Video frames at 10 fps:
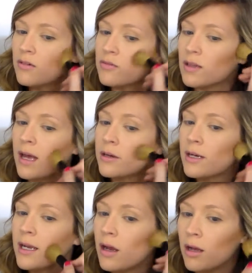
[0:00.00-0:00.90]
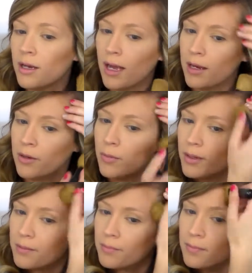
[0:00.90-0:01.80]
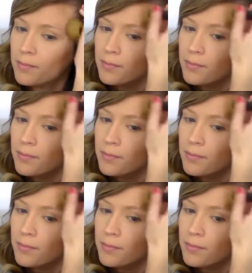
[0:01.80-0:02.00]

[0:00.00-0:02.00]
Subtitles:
flattering on anyone.